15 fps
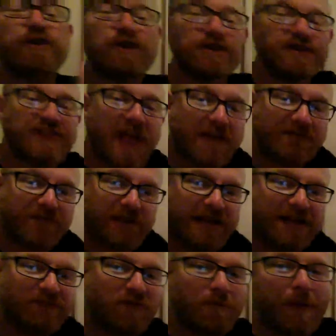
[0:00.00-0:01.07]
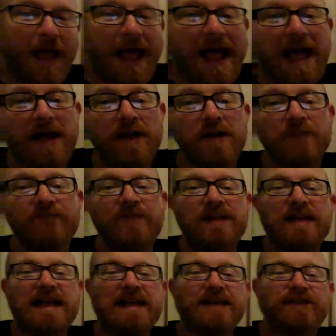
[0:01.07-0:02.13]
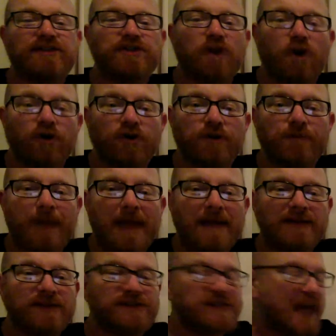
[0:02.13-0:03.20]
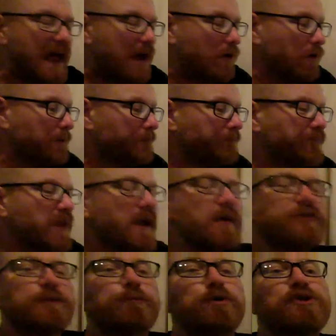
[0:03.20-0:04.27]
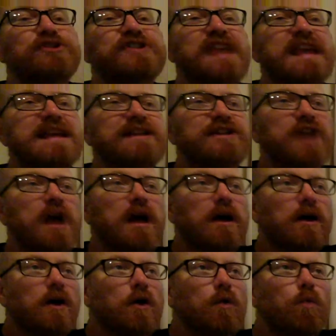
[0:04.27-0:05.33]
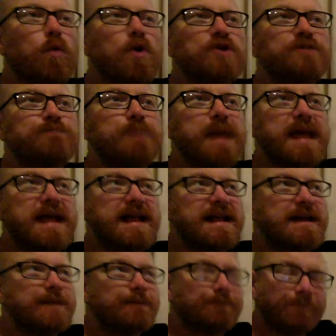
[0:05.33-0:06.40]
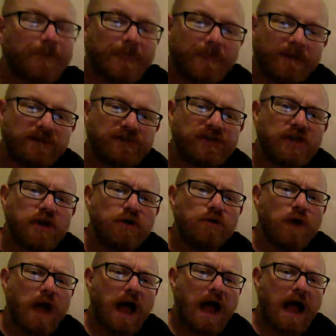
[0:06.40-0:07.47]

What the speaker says: can definitely repair the leech on your mainsail. The procedure would be to,